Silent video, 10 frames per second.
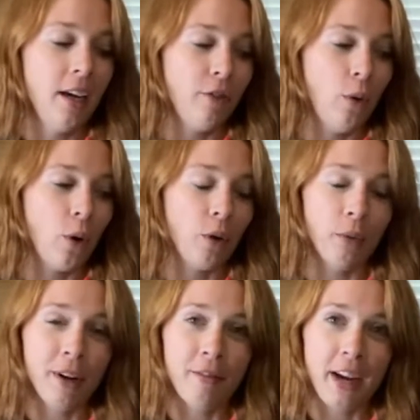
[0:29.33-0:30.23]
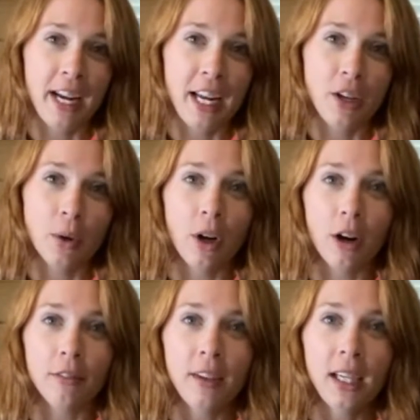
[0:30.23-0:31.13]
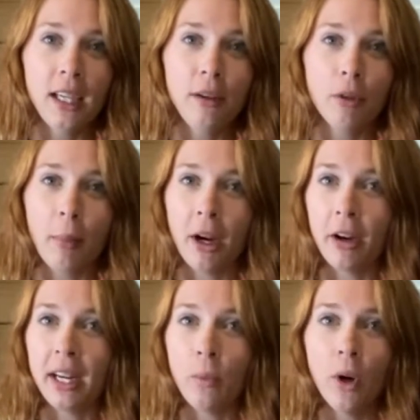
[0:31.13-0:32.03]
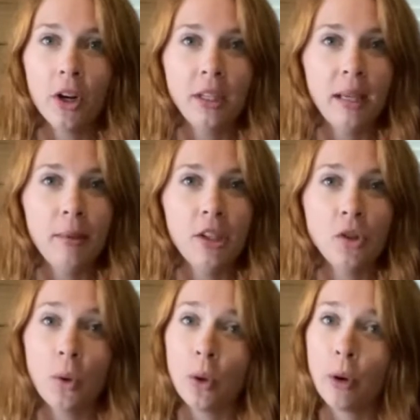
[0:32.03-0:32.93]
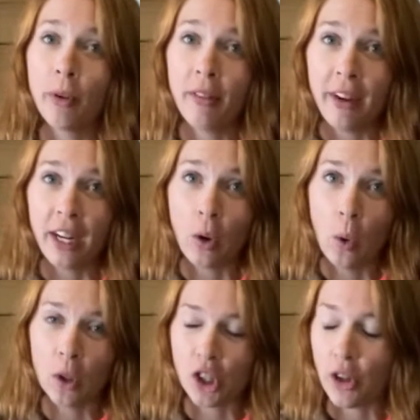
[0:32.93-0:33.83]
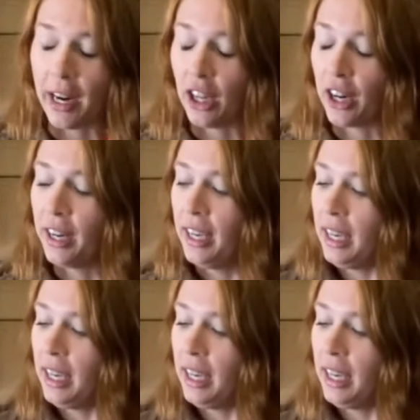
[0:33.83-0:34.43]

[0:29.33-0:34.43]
for renovating your RV, repairing any water damage, or renovating a horse trailer.